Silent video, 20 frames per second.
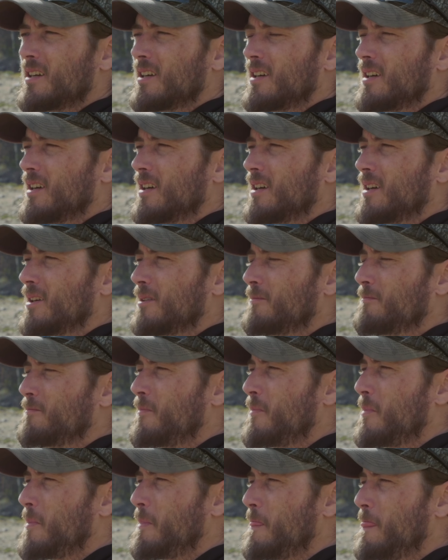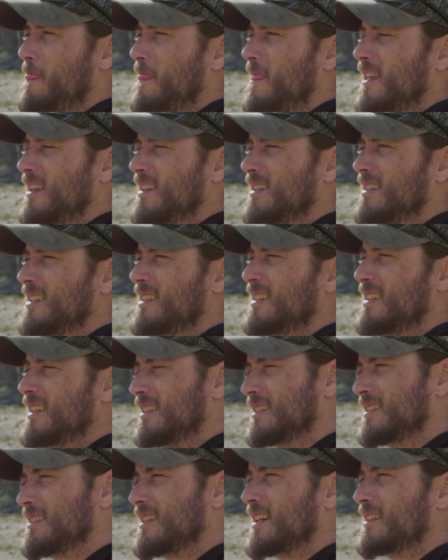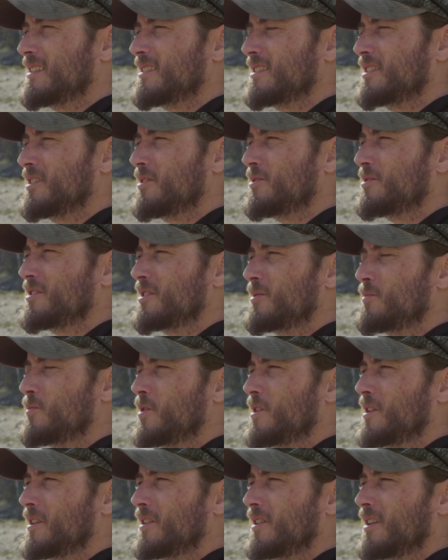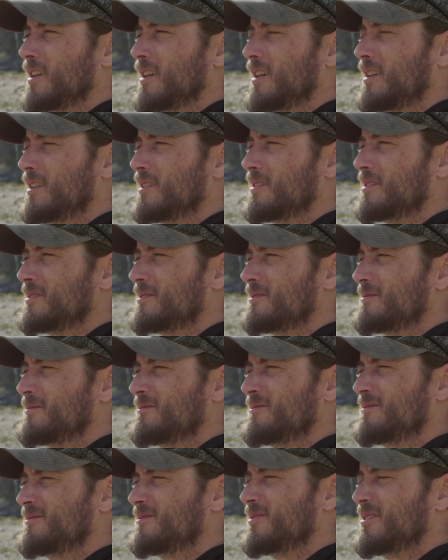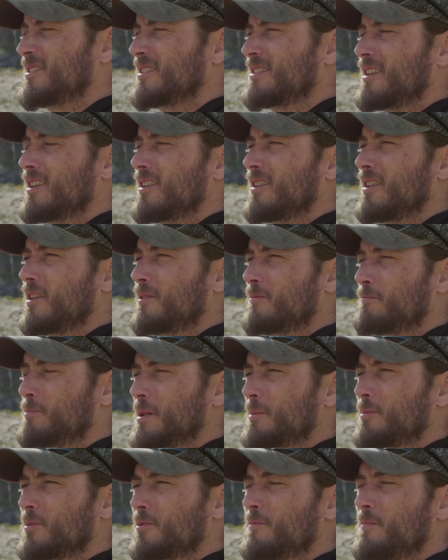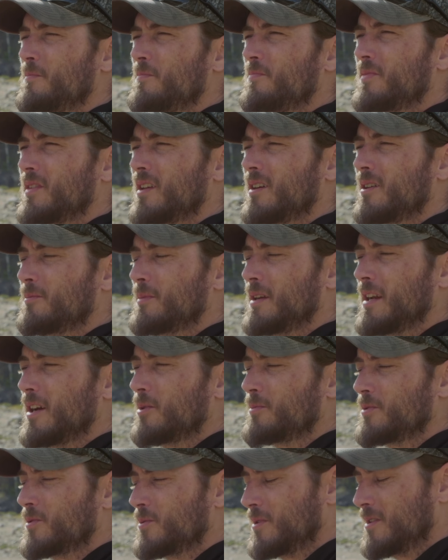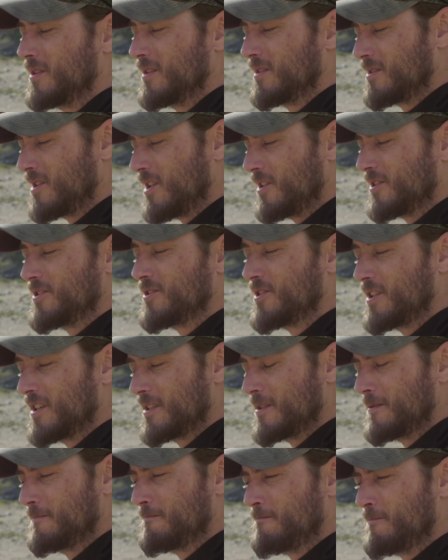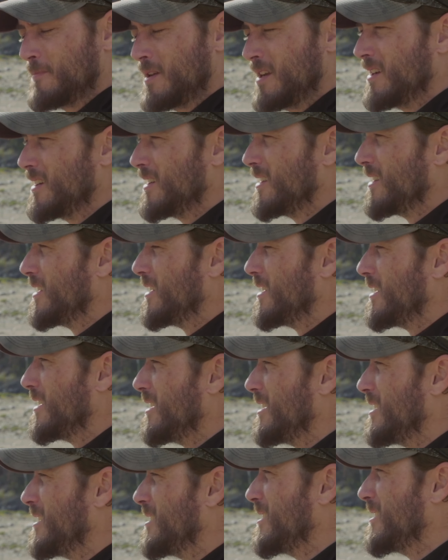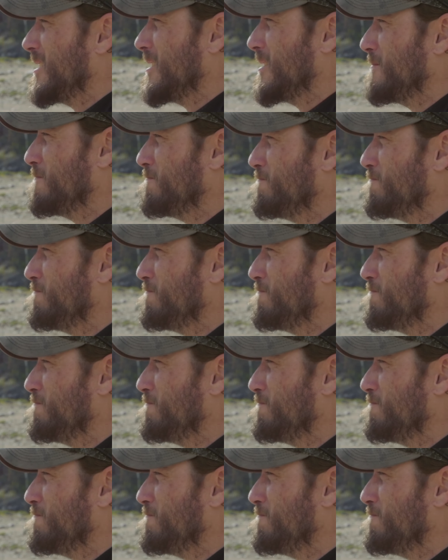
Um, it's nice to go somewhere where there's not a lot of people. It helps with concentration. Um,